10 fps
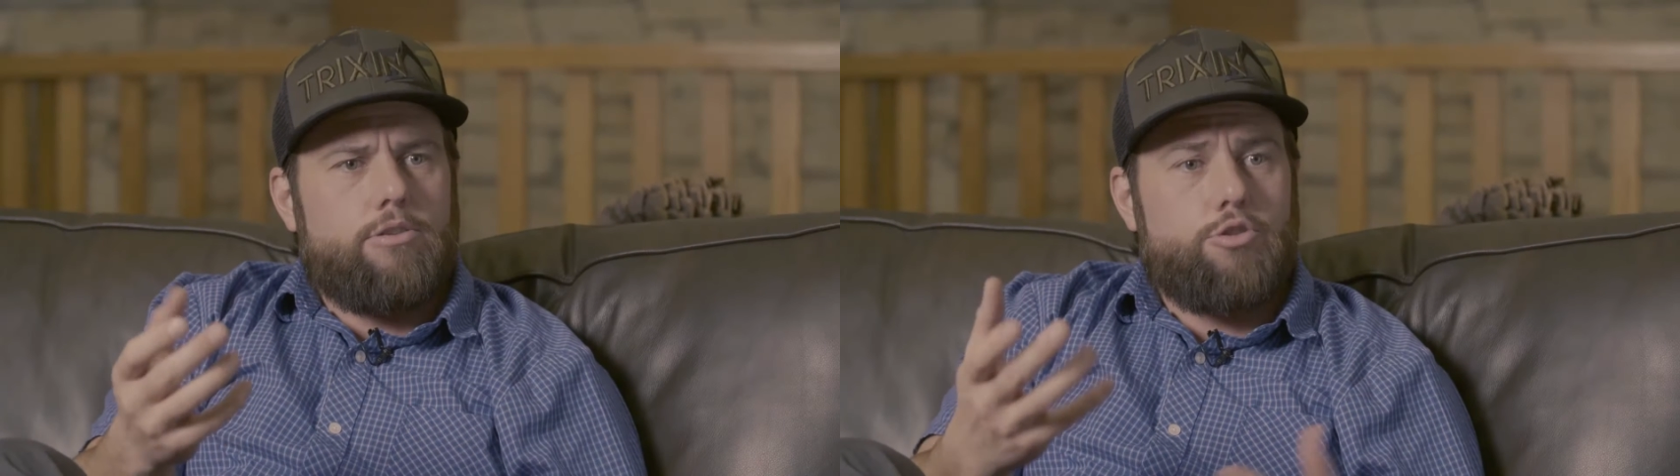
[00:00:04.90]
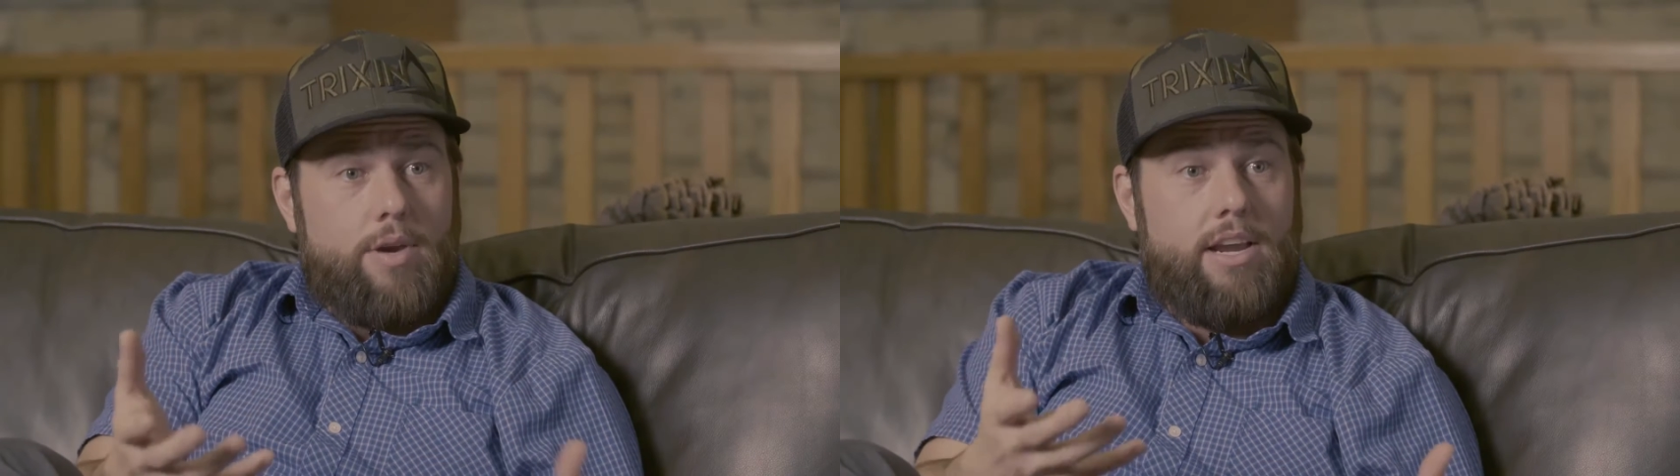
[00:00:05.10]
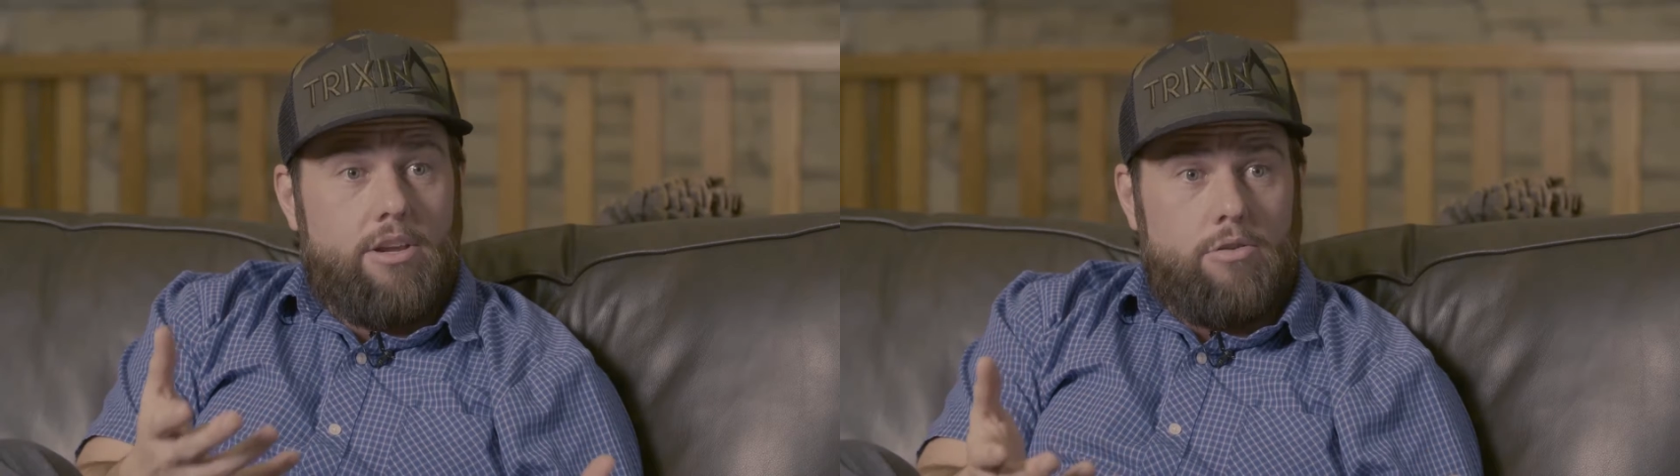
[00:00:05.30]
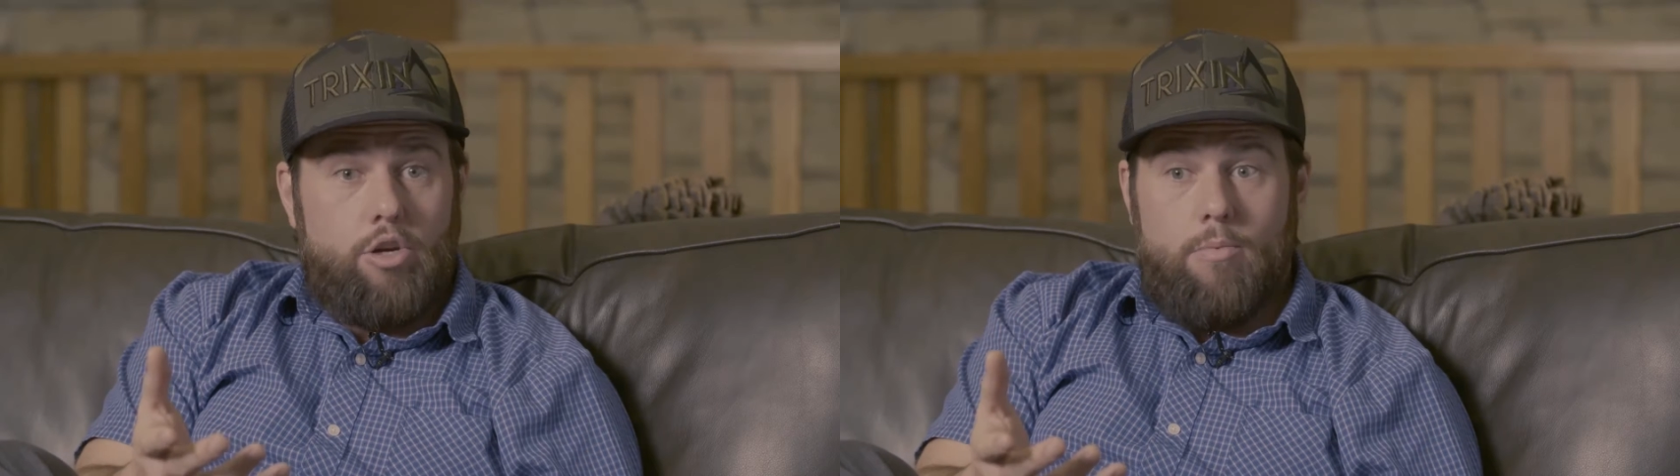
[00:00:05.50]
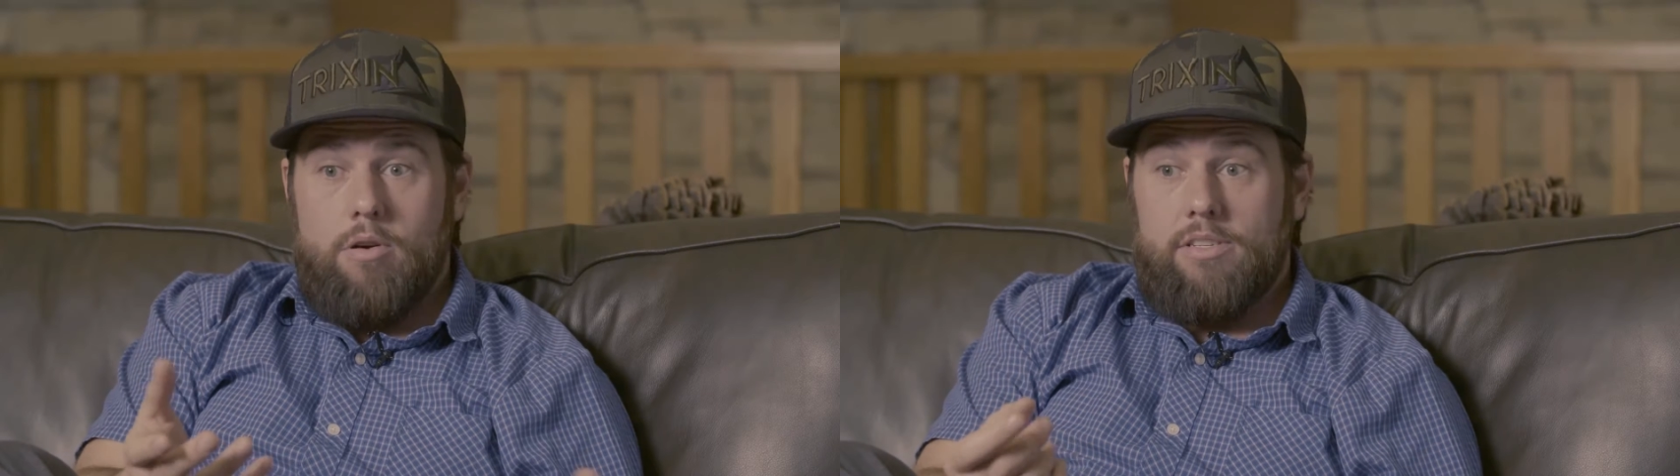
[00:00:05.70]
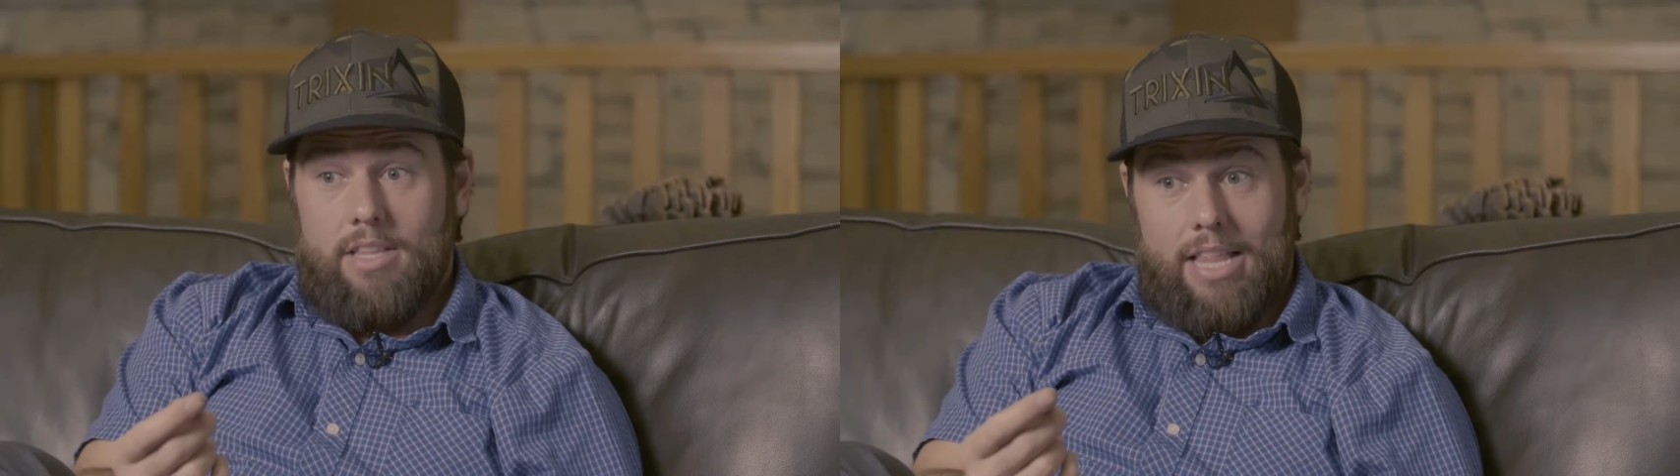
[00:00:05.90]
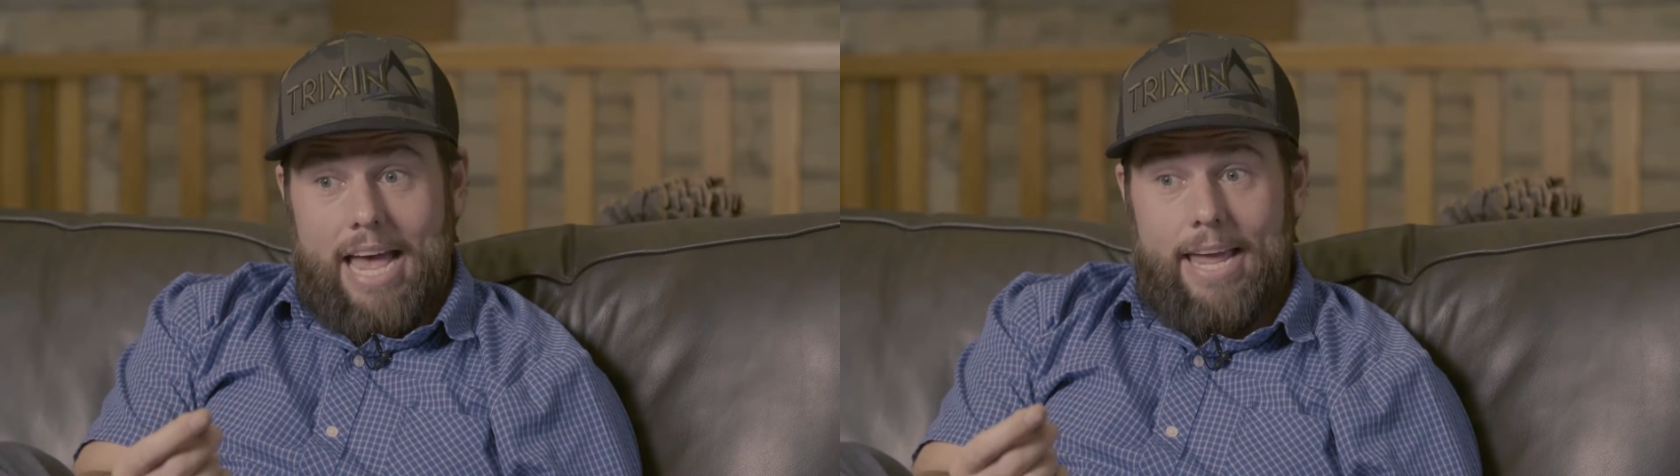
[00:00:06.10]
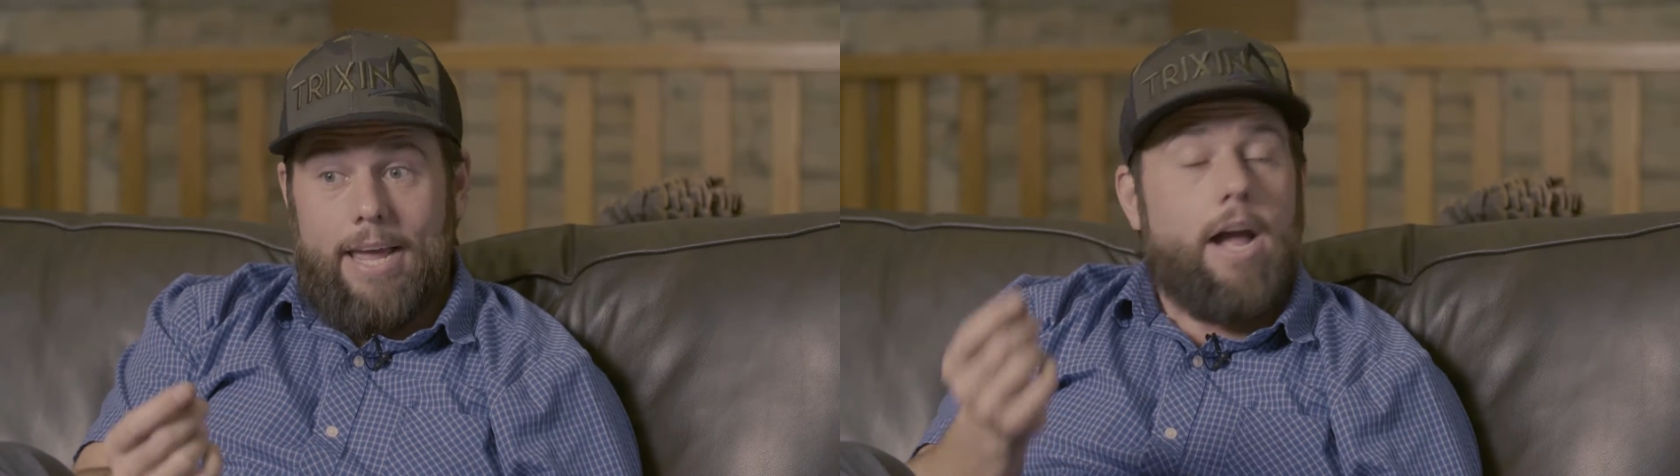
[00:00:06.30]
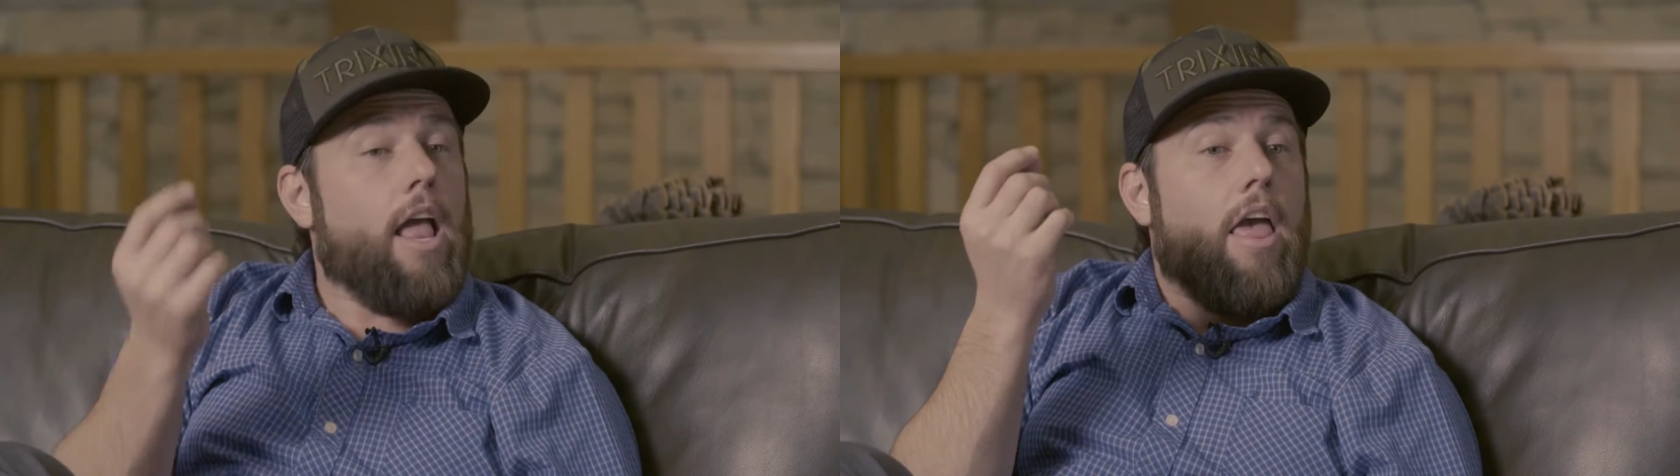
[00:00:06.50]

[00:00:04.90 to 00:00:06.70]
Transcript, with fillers: or treat YouTubers like